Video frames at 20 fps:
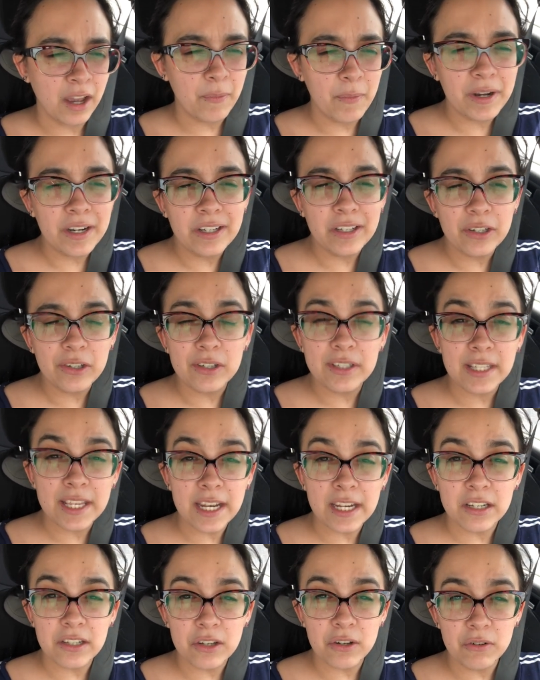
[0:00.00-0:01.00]
I wanted to go to
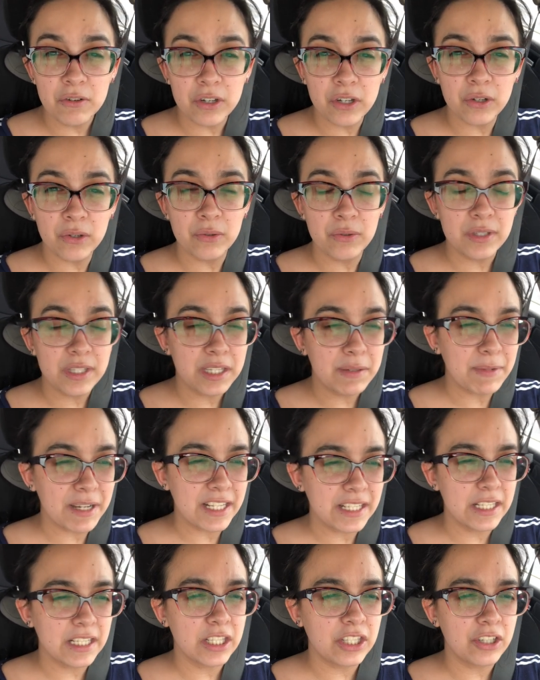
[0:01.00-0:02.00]
San Antonio see
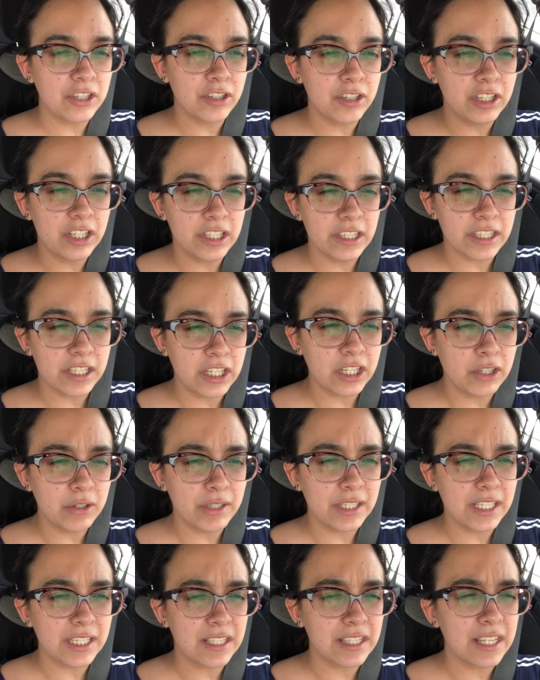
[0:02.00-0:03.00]
my sister. She's at
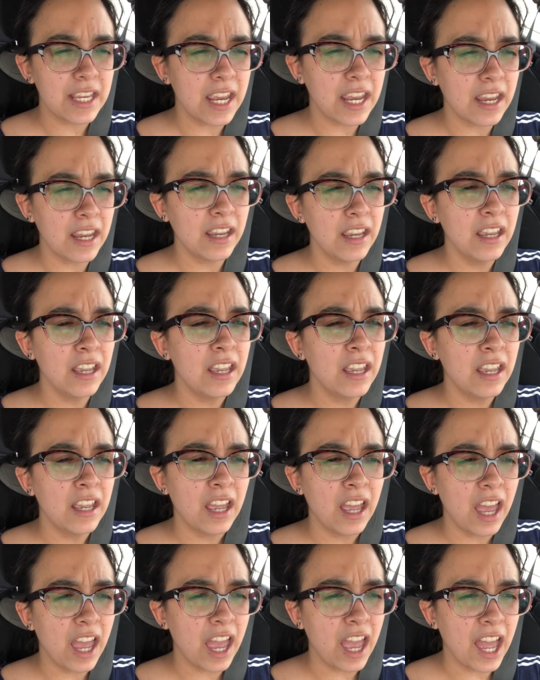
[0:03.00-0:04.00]
UTSA,
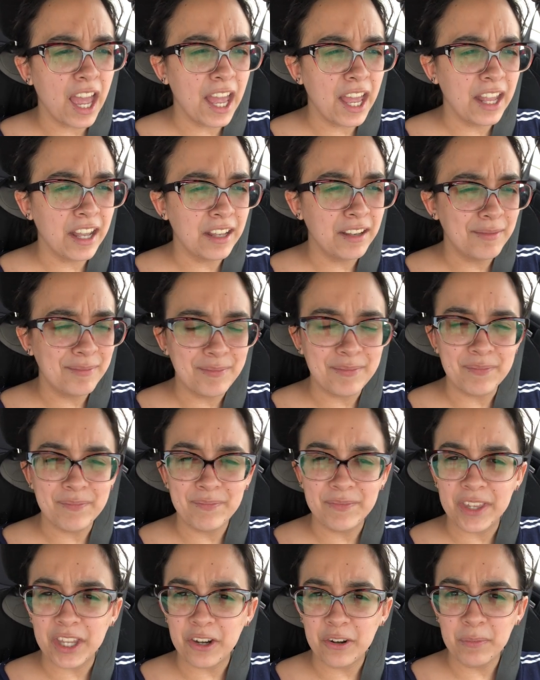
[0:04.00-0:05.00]

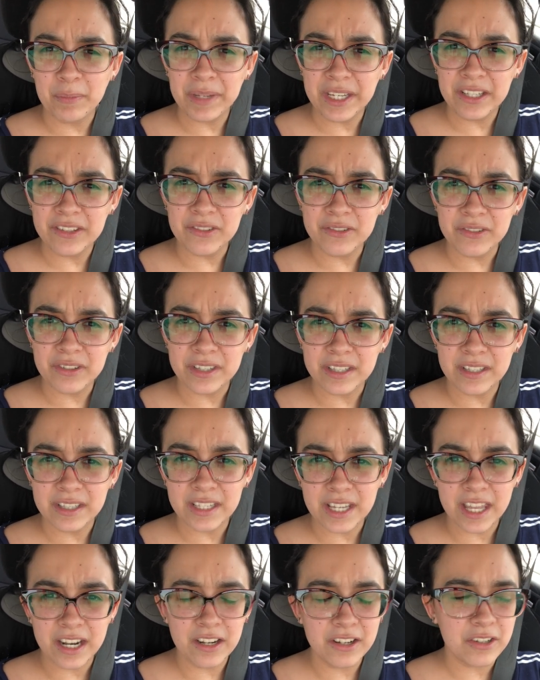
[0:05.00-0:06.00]
and there are measles in
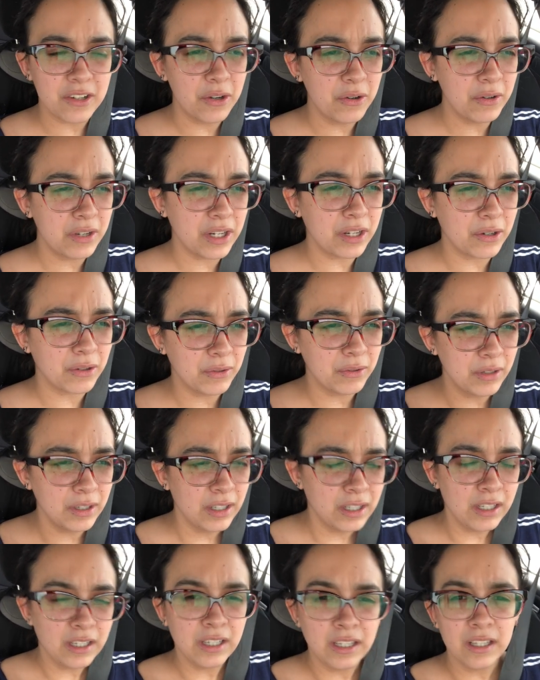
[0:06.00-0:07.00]
San Antonio.
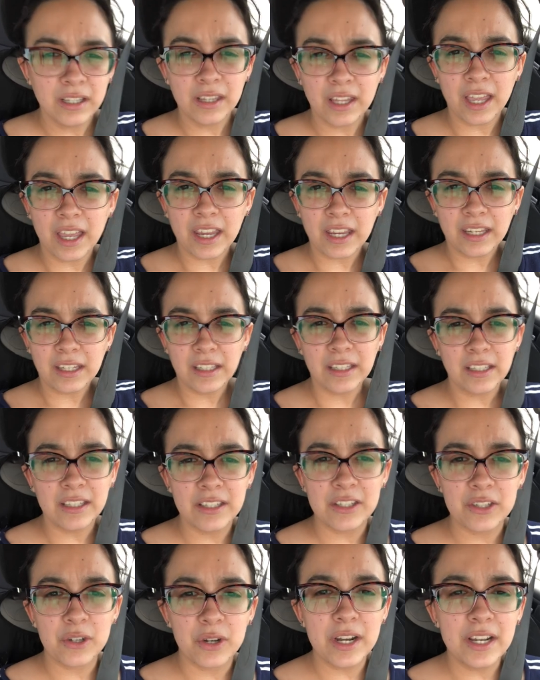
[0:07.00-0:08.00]
Like
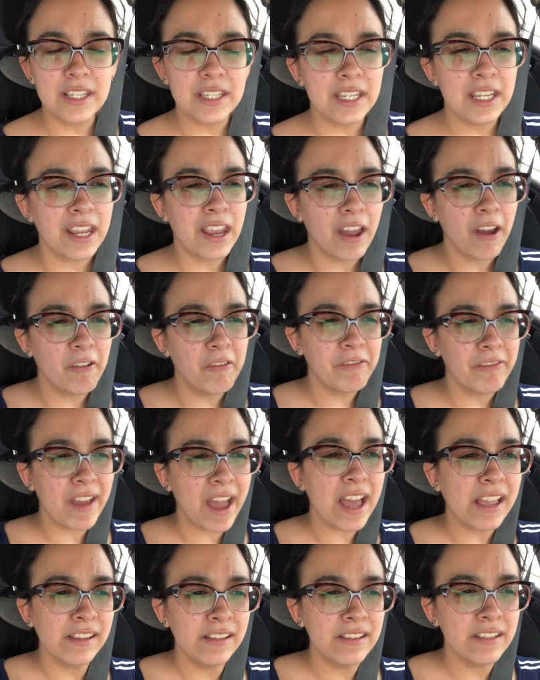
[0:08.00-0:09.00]
it's crazy how
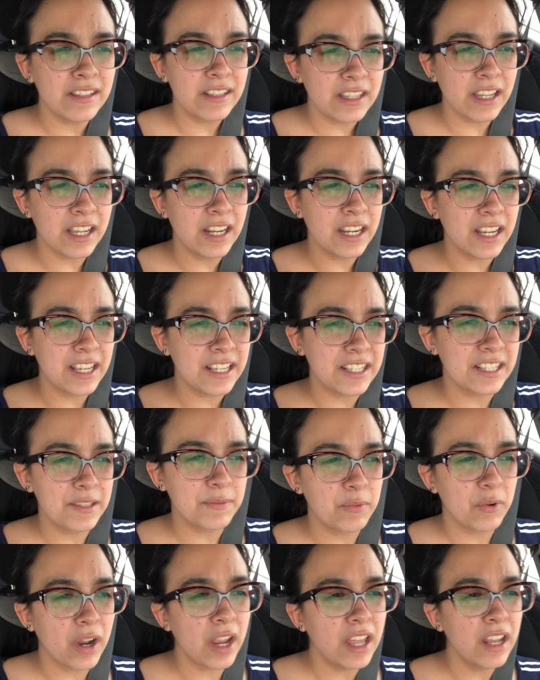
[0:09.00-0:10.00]
fast that it has
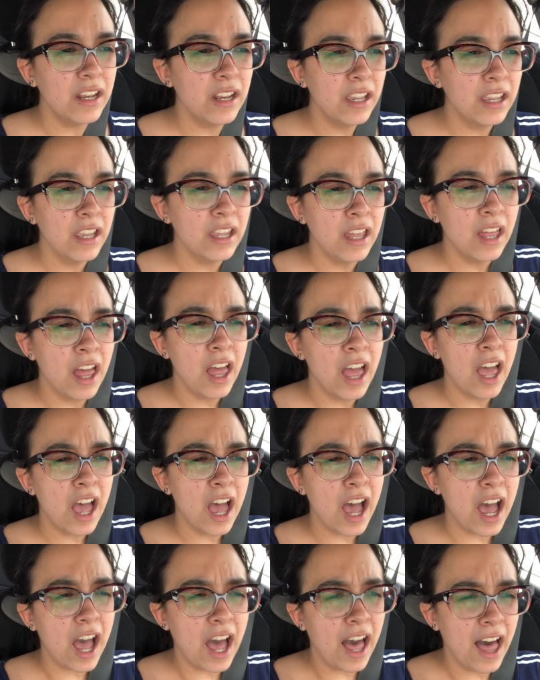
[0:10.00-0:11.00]
spread,
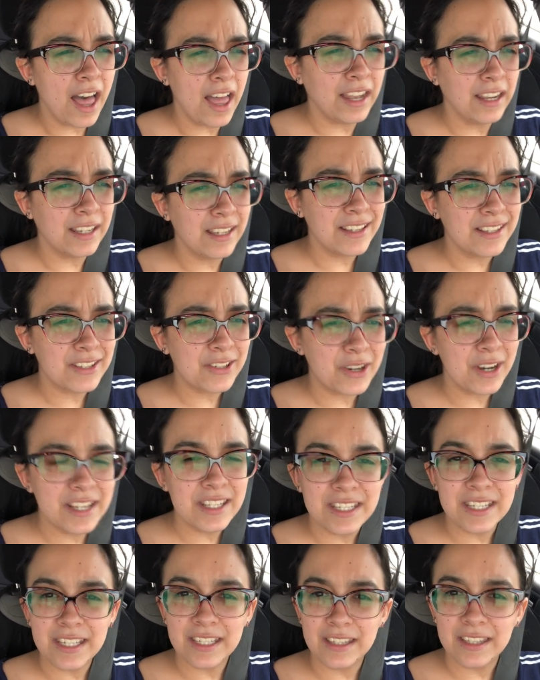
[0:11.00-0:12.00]
and it's
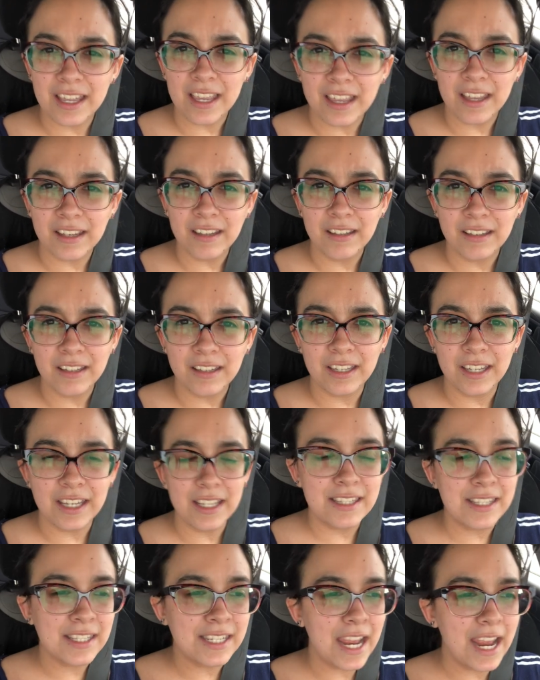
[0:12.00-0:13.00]
crazy that
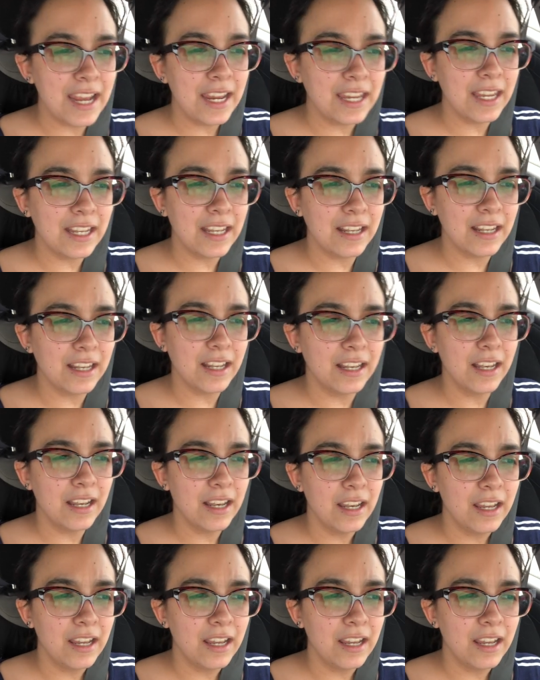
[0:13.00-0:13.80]
it's taken